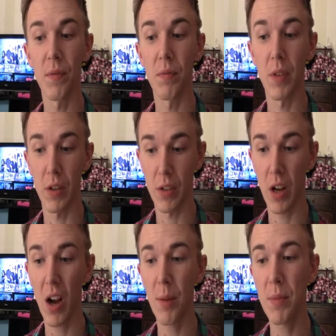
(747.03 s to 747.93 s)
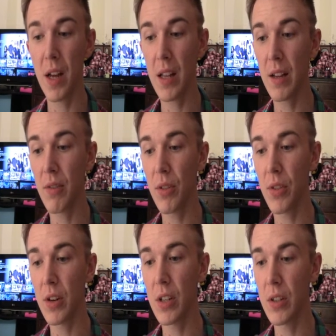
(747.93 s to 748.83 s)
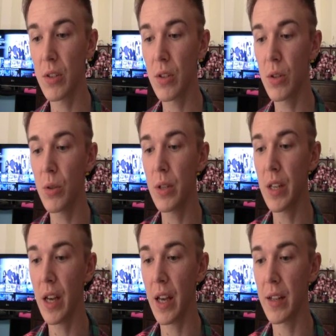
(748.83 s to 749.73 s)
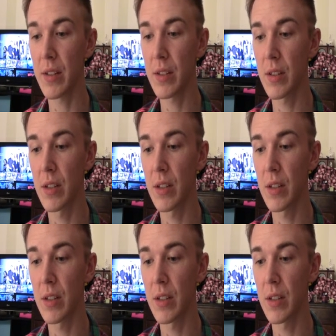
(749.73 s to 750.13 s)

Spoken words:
I'm not level 32 yet.